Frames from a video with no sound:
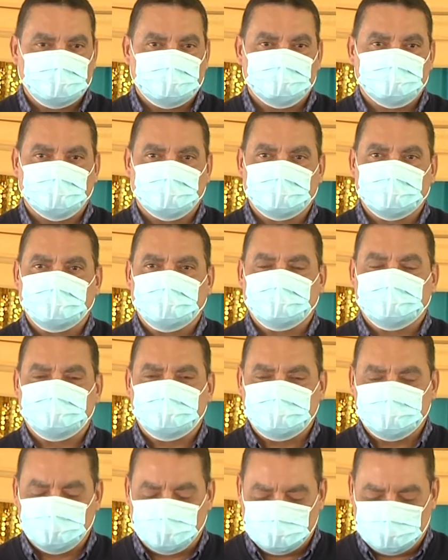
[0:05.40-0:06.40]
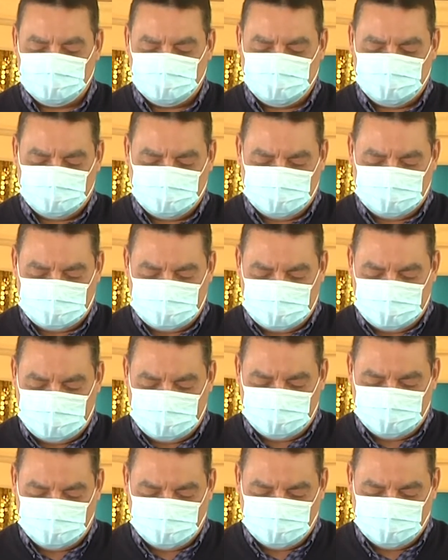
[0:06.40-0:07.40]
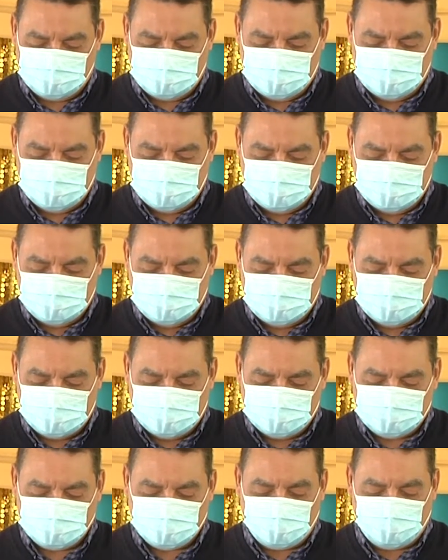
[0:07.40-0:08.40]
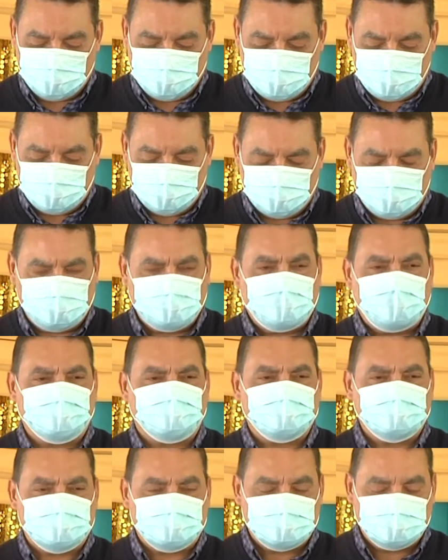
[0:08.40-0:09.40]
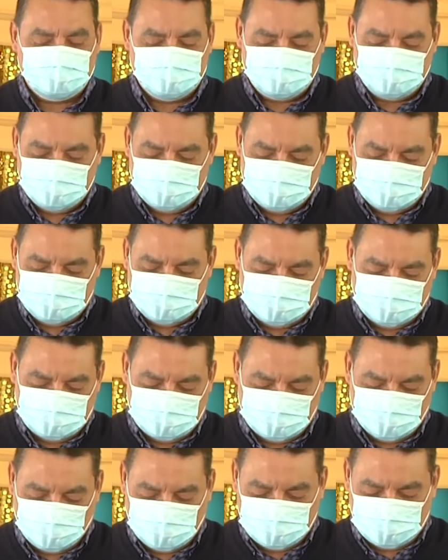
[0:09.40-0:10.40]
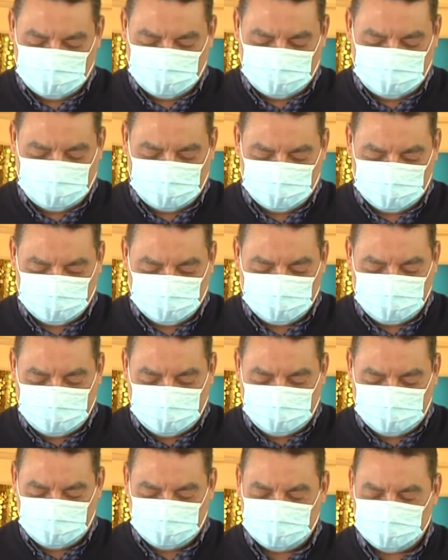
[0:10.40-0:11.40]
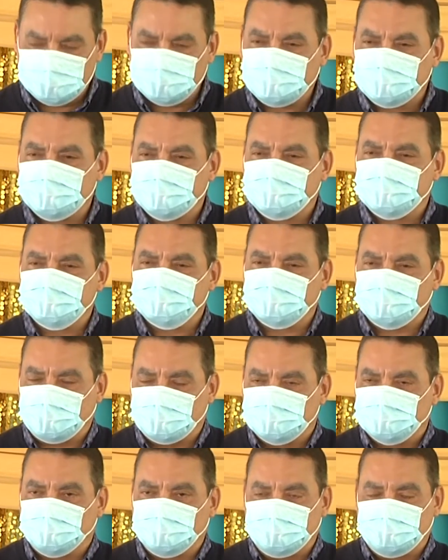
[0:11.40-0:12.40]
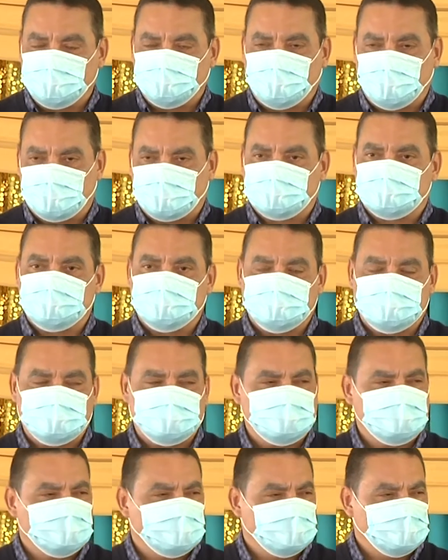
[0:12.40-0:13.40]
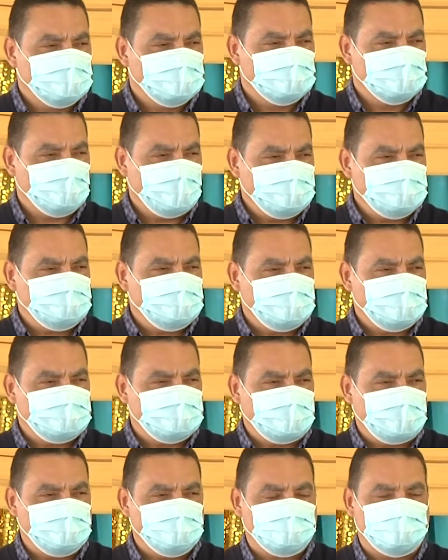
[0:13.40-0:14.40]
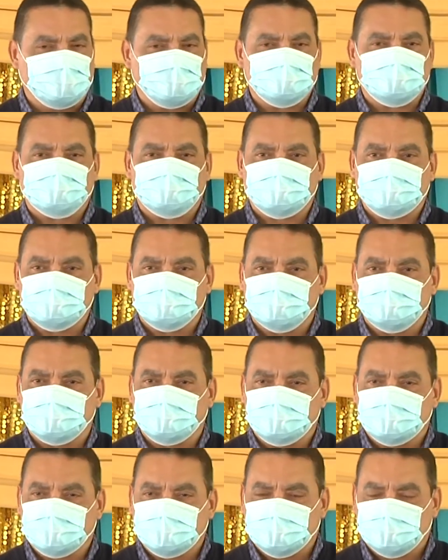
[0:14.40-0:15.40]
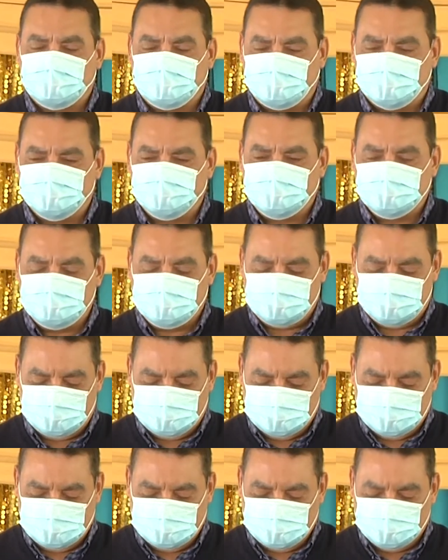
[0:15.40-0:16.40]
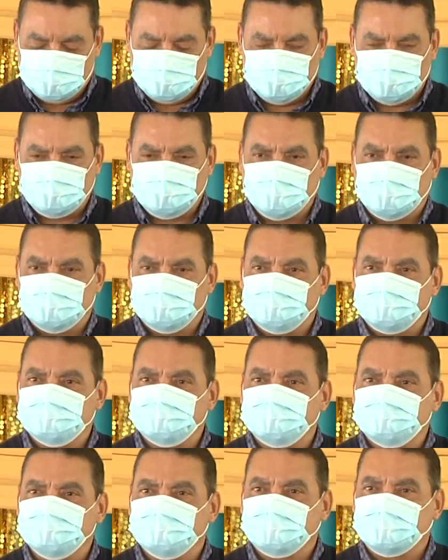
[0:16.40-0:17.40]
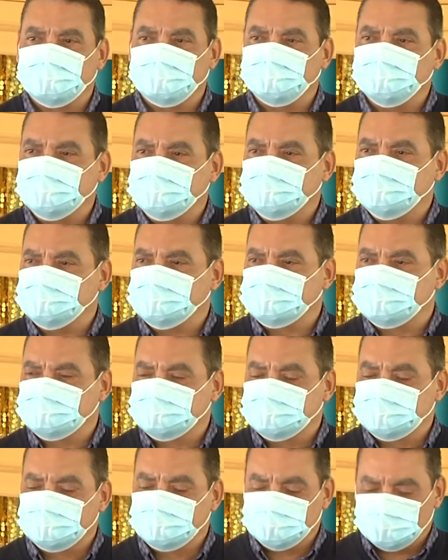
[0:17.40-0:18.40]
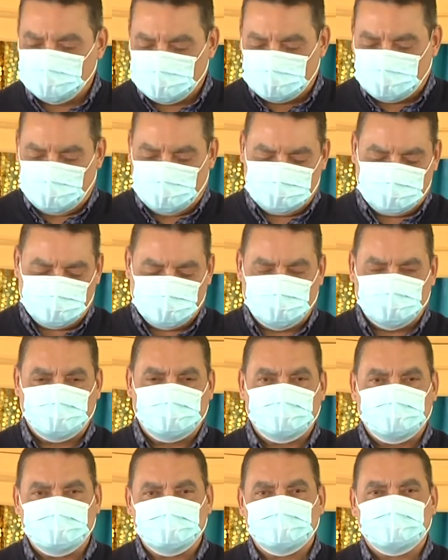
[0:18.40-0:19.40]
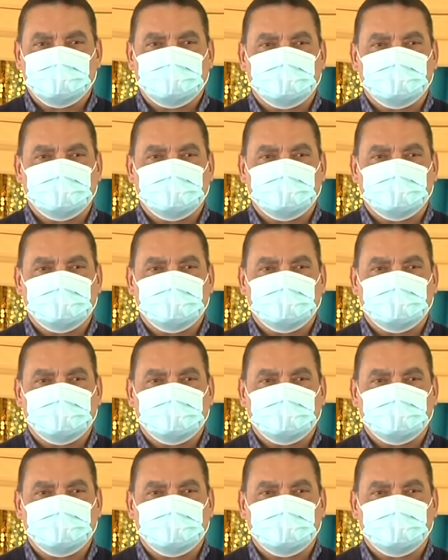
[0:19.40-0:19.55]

More than 18 months. And so I'm very, very happy that we are here today to not only mark the 20th anniversary of the Museum of Belize, but also the